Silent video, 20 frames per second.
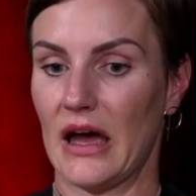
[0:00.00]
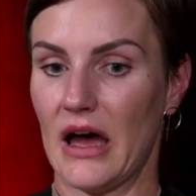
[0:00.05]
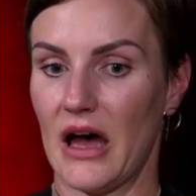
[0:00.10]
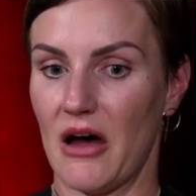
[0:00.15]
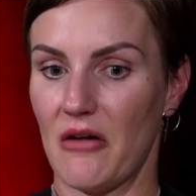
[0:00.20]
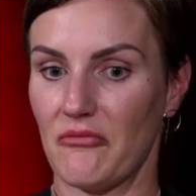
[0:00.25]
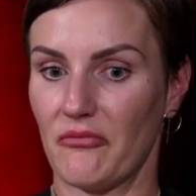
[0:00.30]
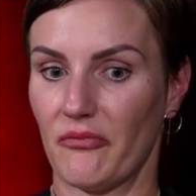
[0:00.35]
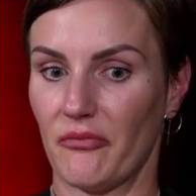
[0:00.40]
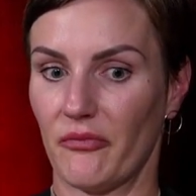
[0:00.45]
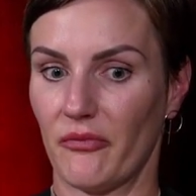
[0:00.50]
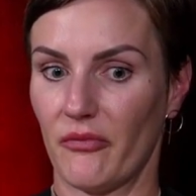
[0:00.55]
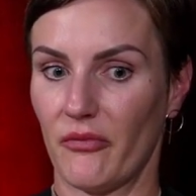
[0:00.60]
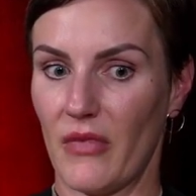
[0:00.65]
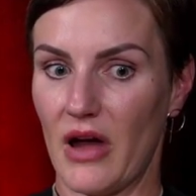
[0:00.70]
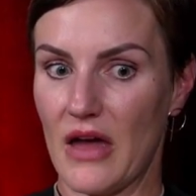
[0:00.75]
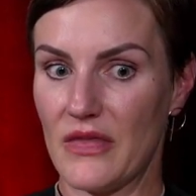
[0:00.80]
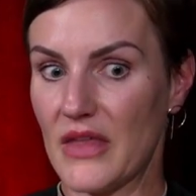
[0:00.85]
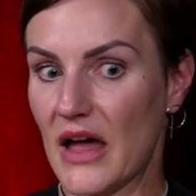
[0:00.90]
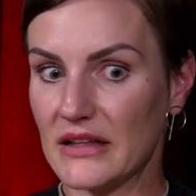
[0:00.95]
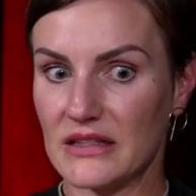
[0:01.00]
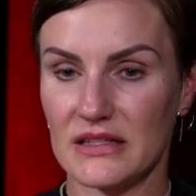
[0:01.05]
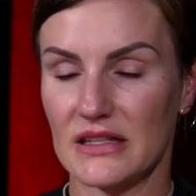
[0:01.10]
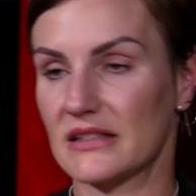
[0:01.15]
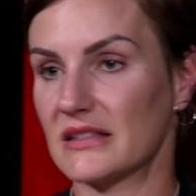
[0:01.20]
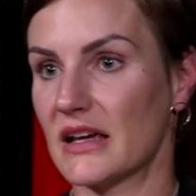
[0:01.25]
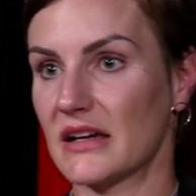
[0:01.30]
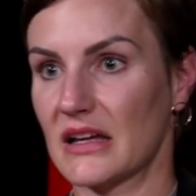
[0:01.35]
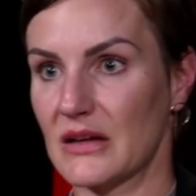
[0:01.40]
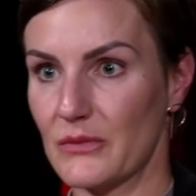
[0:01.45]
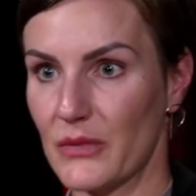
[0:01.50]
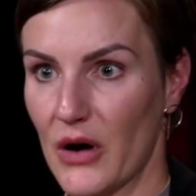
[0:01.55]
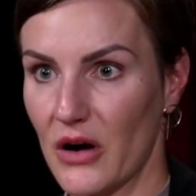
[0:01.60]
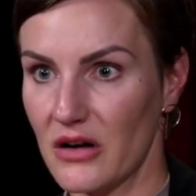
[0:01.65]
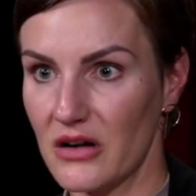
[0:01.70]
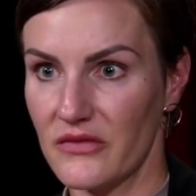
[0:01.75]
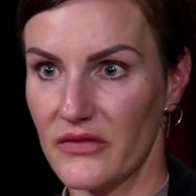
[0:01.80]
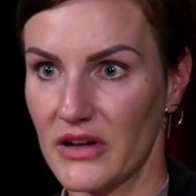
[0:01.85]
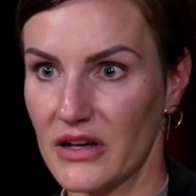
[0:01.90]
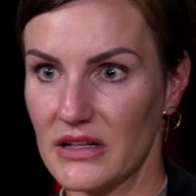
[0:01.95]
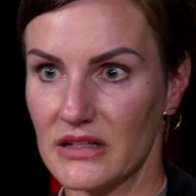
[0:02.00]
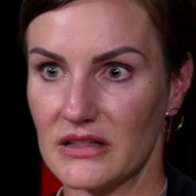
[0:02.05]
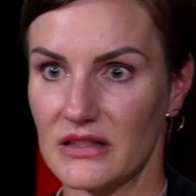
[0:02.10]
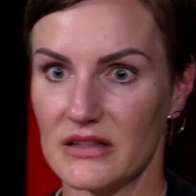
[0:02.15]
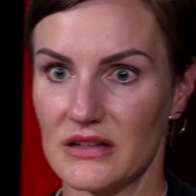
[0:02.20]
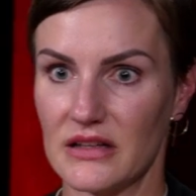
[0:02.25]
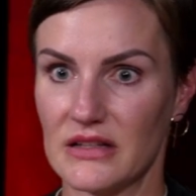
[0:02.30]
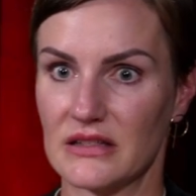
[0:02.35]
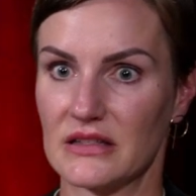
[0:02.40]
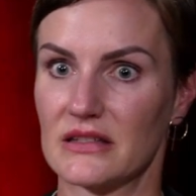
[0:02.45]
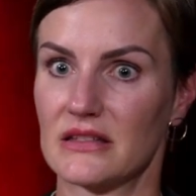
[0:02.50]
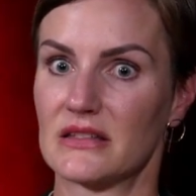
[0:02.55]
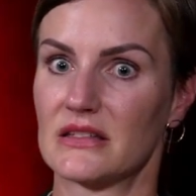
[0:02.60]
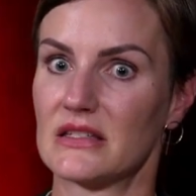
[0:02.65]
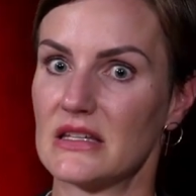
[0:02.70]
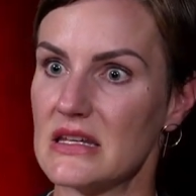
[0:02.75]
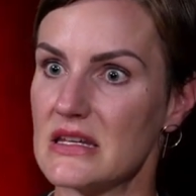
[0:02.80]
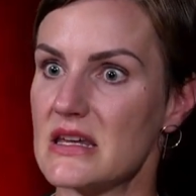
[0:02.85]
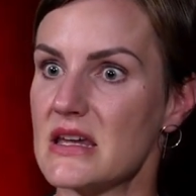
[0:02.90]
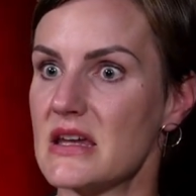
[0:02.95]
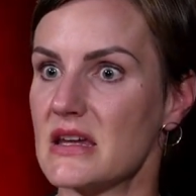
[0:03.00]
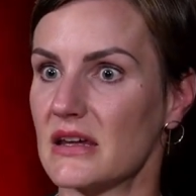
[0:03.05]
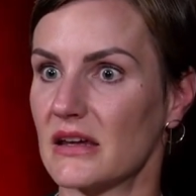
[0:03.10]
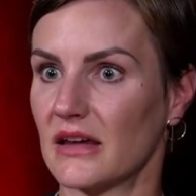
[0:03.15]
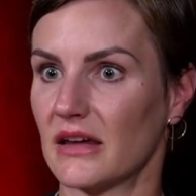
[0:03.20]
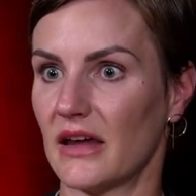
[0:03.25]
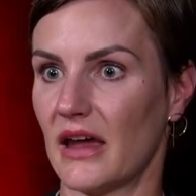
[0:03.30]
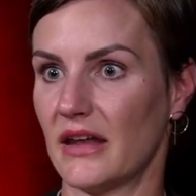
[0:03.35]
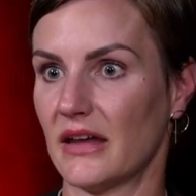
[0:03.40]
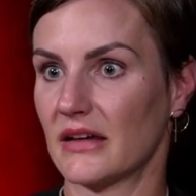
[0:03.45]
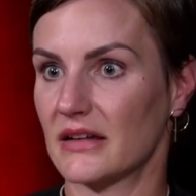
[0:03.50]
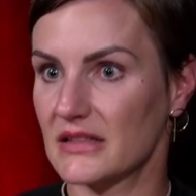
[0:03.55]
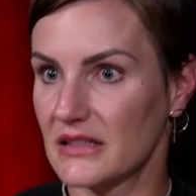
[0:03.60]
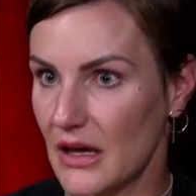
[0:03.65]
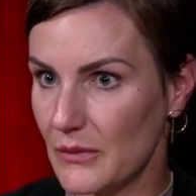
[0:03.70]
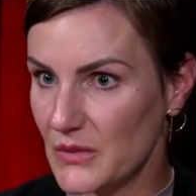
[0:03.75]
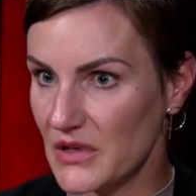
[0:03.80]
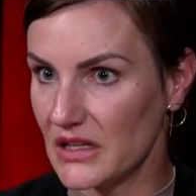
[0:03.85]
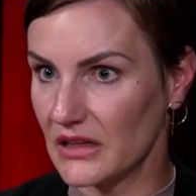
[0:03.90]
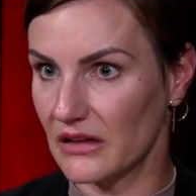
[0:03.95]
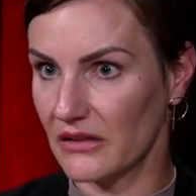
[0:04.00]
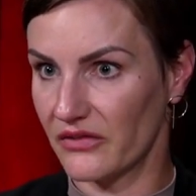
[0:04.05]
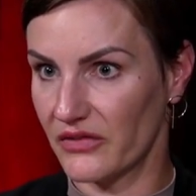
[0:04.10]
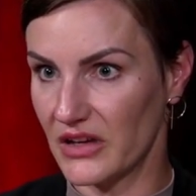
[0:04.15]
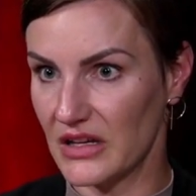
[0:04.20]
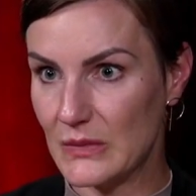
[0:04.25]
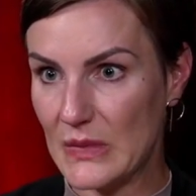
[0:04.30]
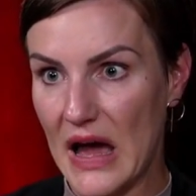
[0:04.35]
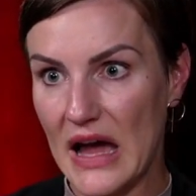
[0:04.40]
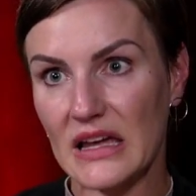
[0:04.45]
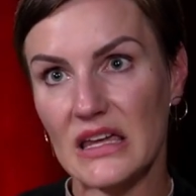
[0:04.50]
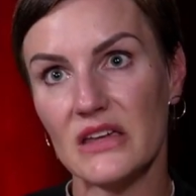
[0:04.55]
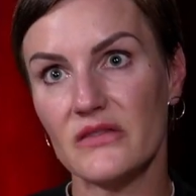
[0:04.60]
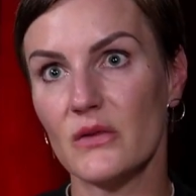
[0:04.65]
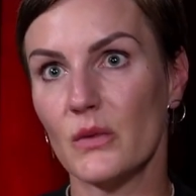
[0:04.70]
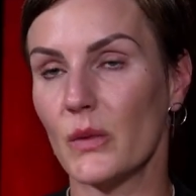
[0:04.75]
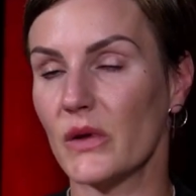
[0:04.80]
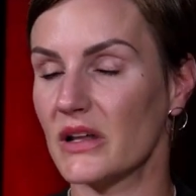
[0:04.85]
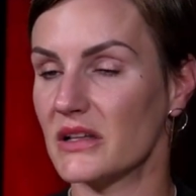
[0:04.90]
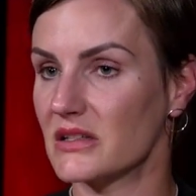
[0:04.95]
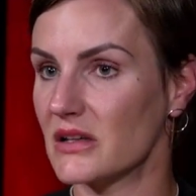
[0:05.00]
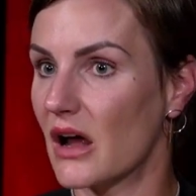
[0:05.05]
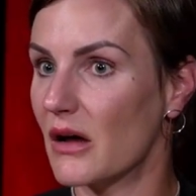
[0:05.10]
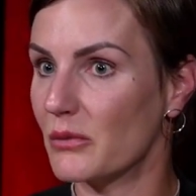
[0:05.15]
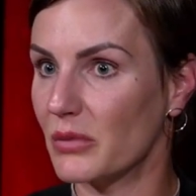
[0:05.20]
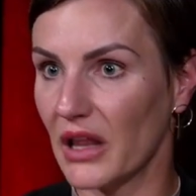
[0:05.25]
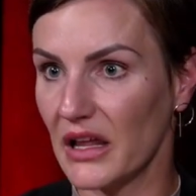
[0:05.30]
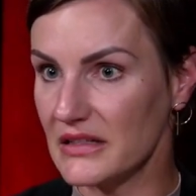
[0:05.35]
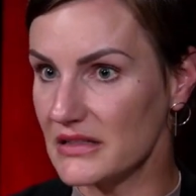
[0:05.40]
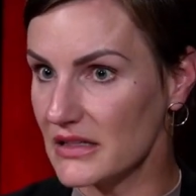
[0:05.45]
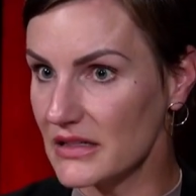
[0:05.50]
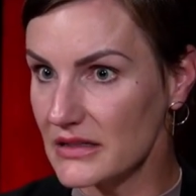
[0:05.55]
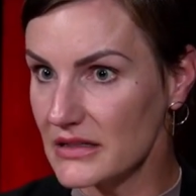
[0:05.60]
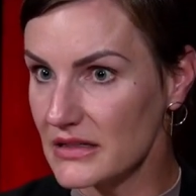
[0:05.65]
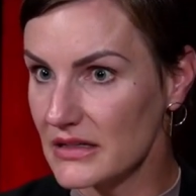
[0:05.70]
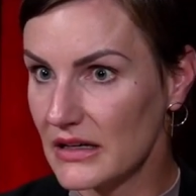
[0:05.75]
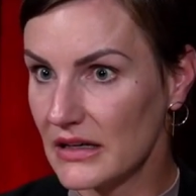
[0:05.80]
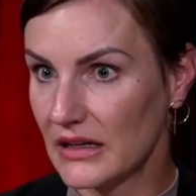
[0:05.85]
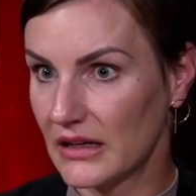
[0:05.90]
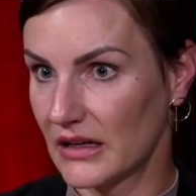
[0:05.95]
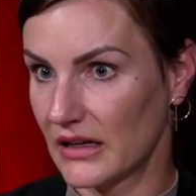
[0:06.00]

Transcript: Um, and that's the second part of it is, is seeking and accepting the feedback, even when it's not pleasant.